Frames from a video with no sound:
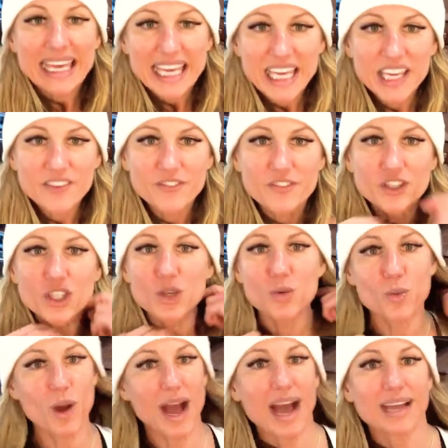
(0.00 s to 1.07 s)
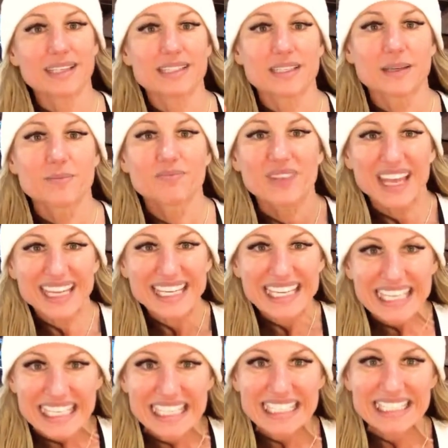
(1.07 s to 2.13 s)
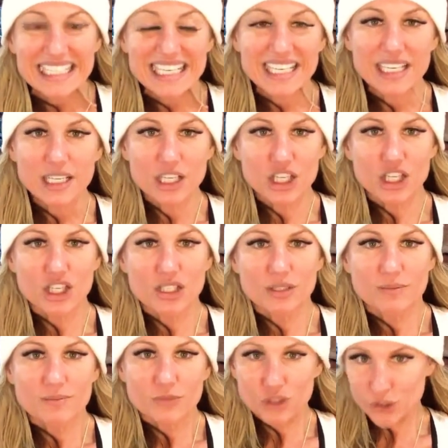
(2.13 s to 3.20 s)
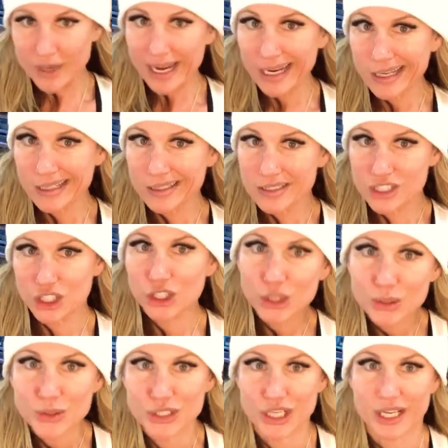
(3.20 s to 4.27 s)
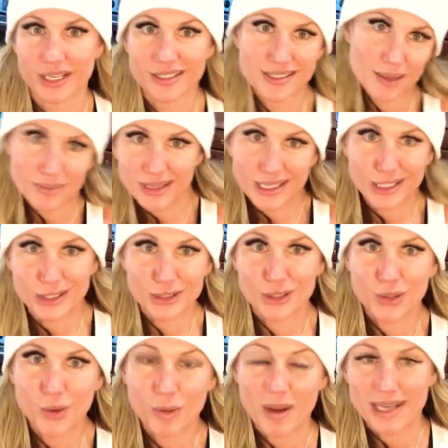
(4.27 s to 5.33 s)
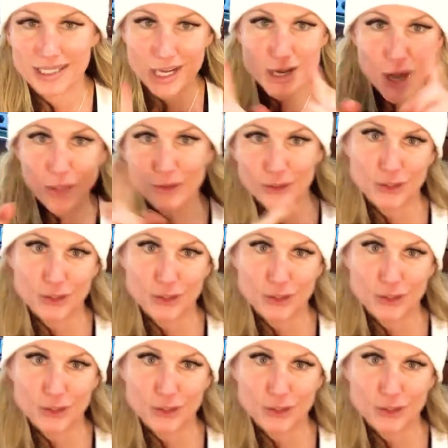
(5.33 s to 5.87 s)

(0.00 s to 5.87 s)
If you want an easy trick, solution, something in your toolbox, another